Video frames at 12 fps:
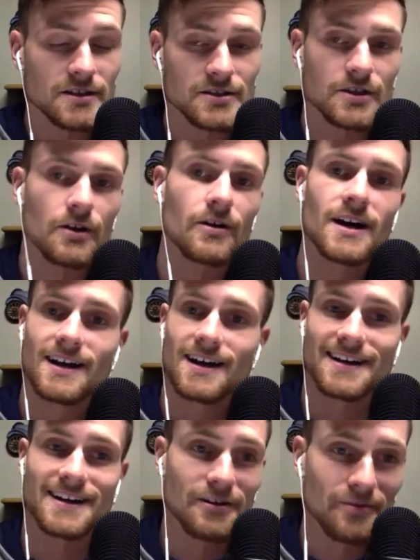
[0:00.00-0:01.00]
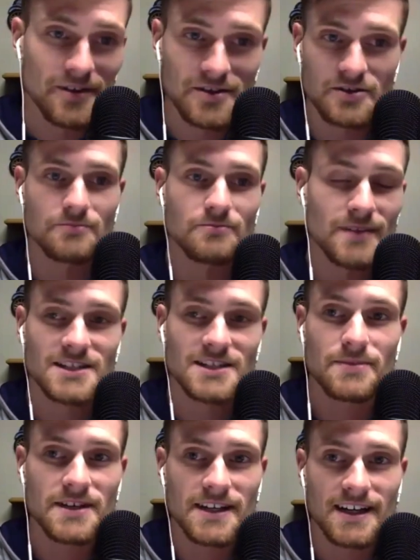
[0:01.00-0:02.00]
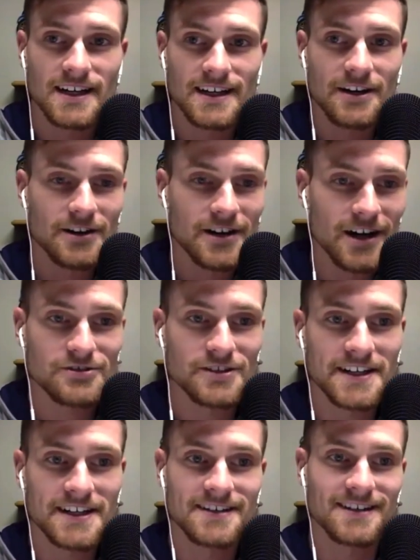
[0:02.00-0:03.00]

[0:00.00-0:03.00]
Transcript: So, and, you know, this is meant to be an introductory